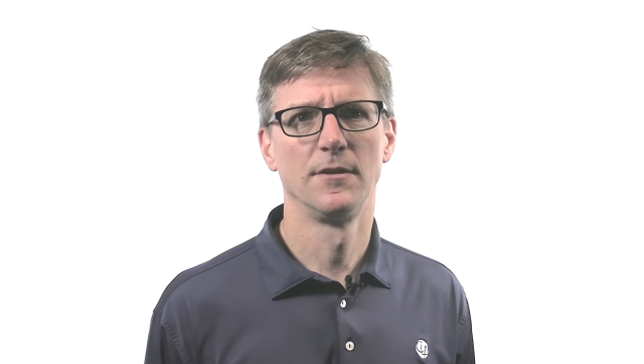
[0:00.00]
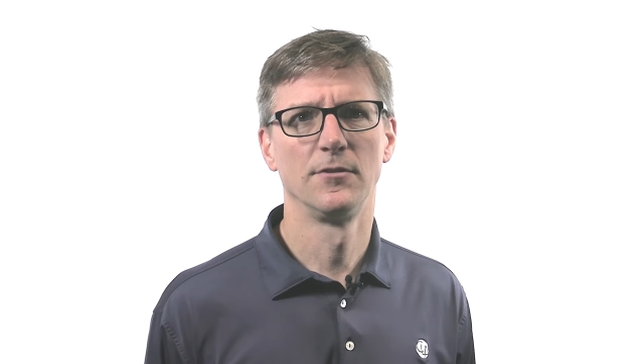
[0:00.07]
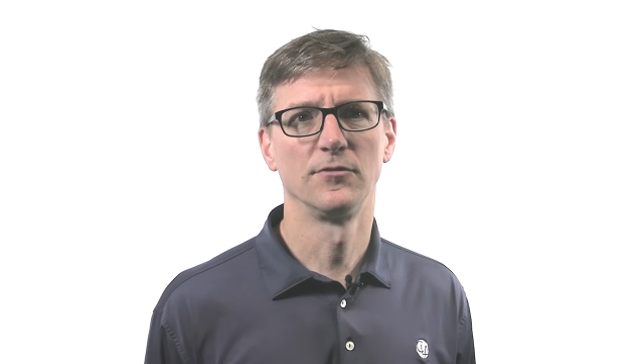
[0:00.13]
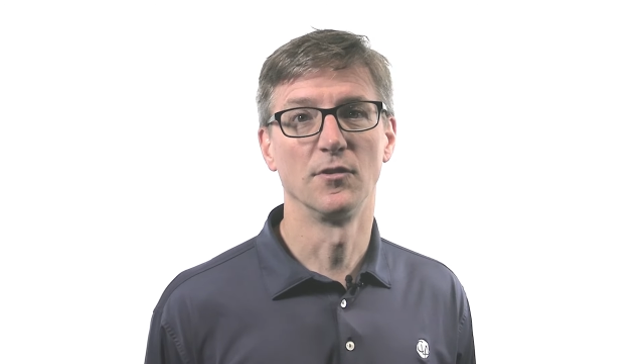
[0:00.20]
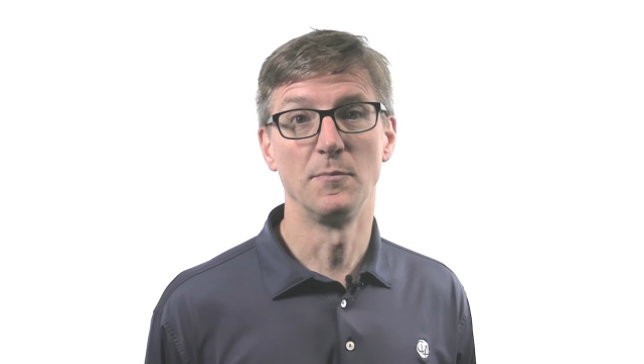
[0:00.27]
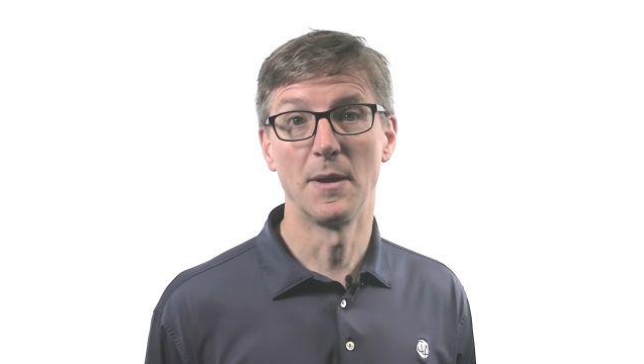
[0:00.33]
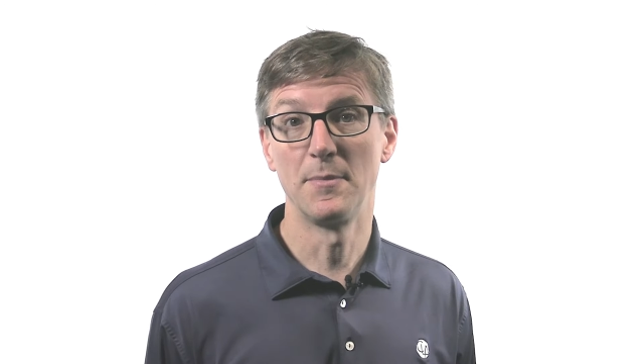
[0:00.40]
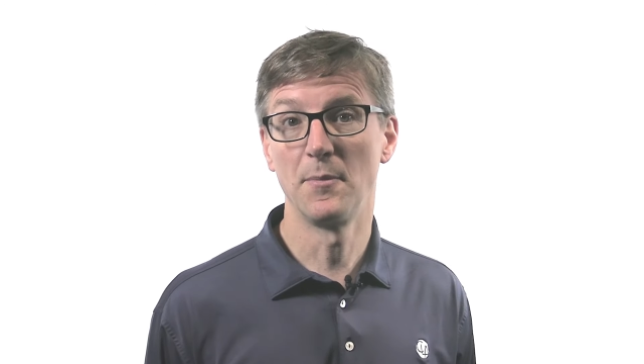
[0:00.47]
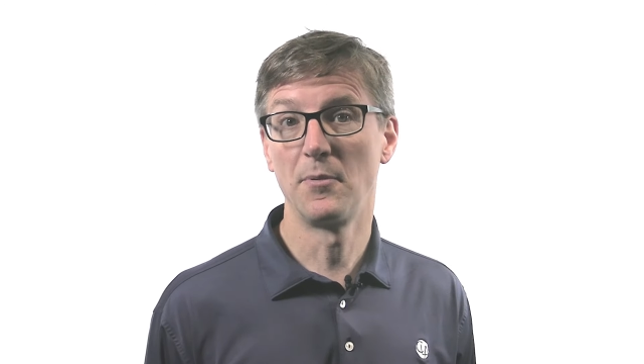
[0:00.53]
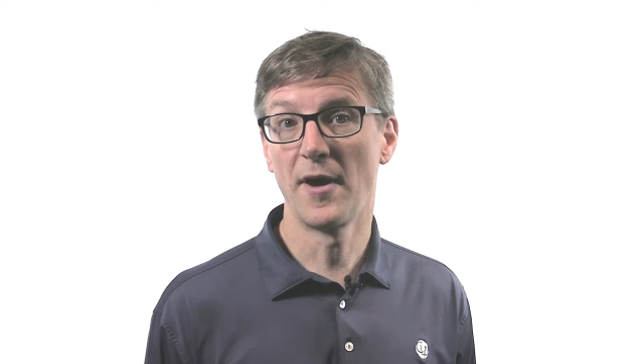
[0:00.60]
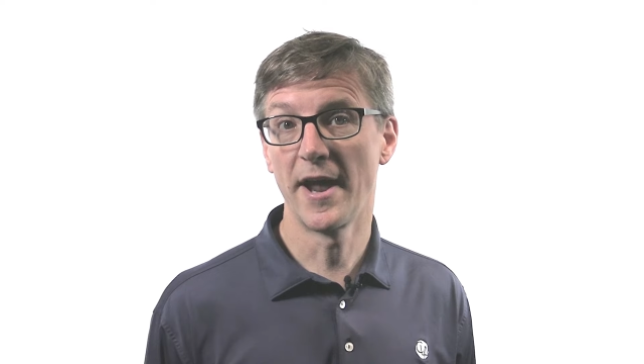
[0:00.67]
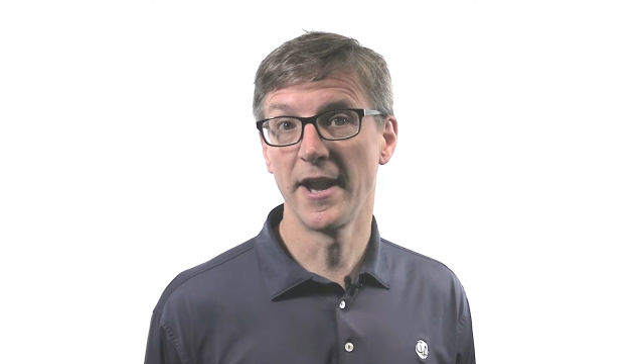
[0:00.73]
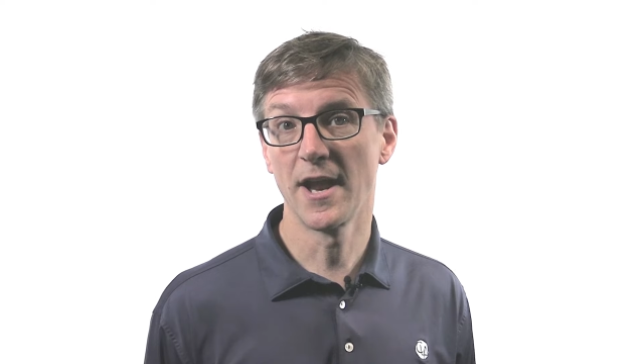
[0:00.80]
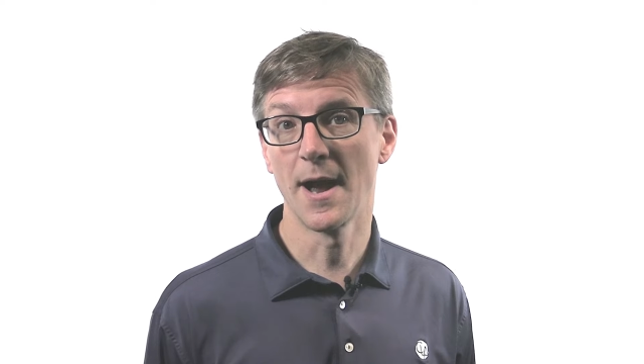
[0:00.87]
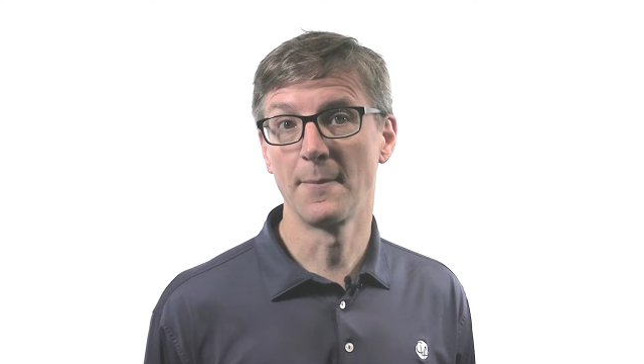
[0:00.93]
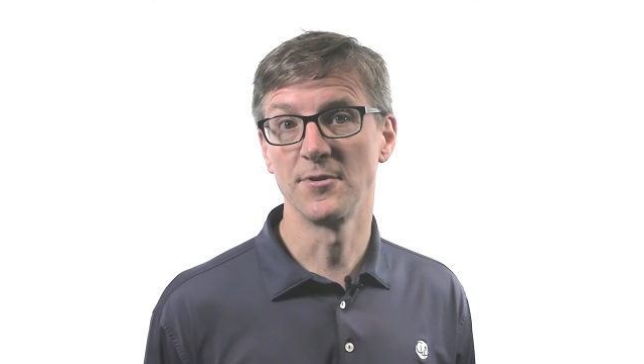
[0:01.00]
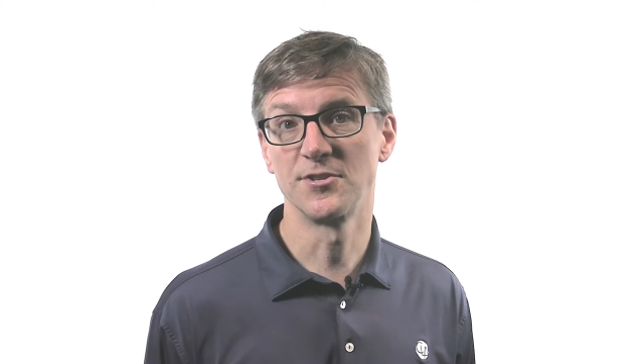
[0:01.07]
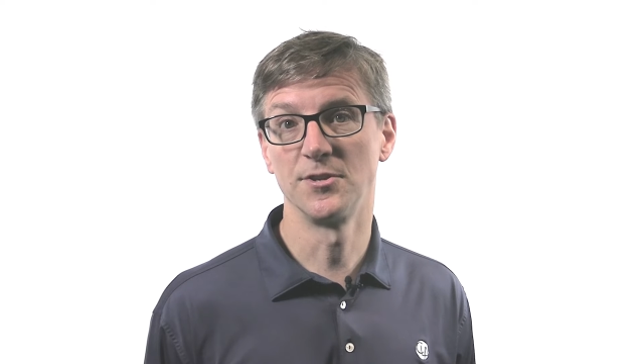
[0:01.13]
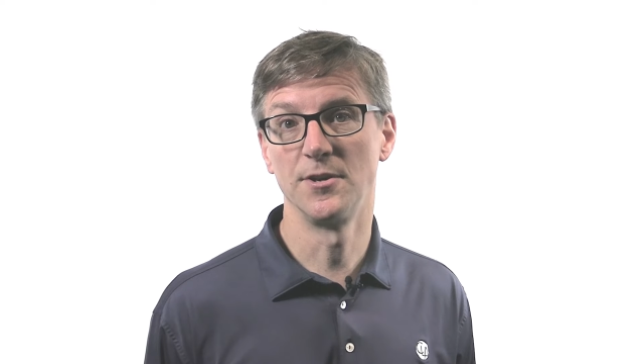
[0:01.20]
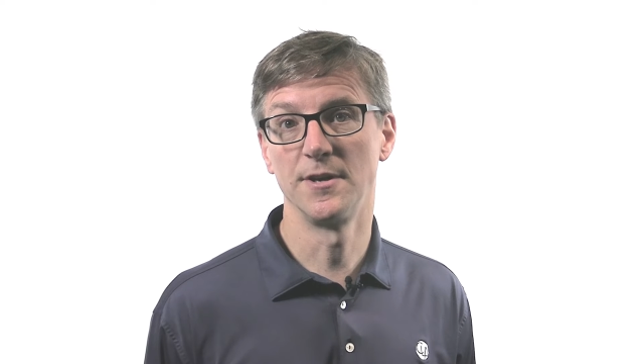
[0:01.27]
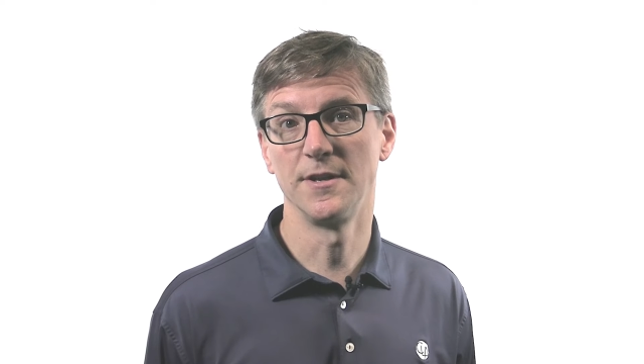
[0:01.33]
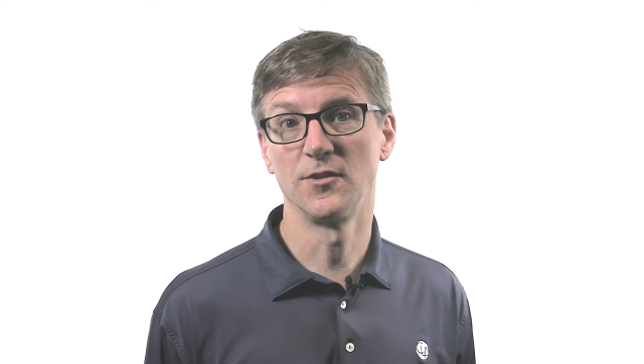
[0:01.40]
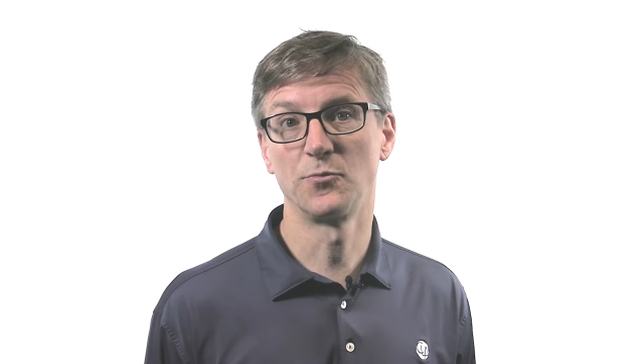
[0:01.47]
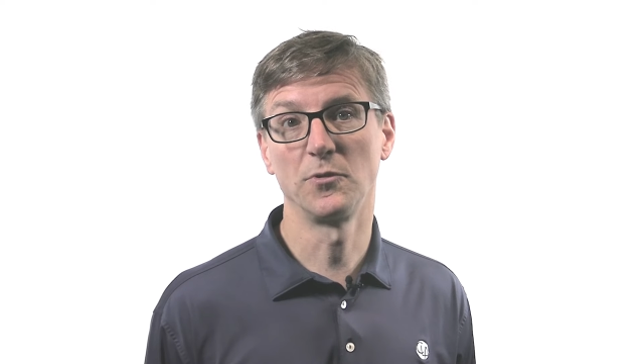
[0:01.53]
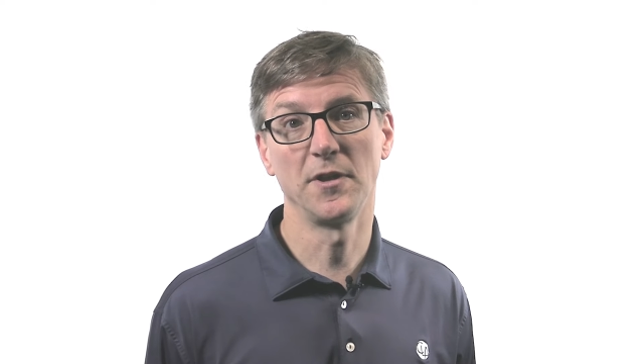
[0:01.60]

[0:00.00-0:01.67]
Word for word: so there may be planning opportunities